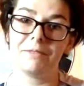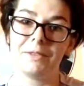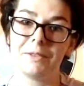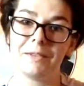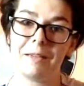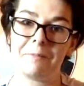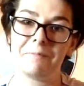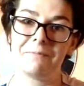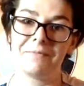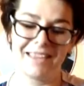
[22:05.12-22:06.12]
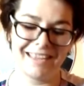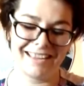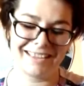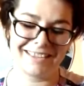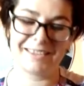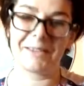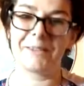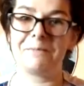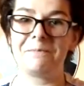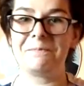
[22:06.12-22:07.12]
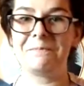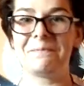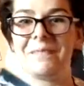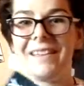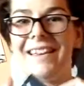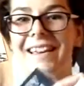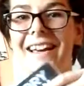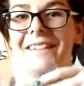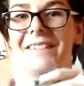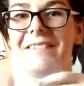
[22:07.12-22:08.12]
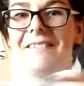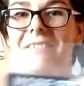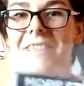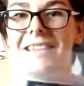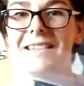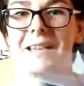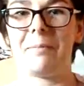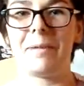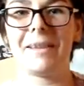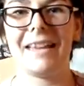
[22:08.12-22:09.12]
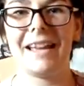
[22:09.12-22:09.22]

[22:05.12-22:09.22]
to Tim. So yeah, we'll see about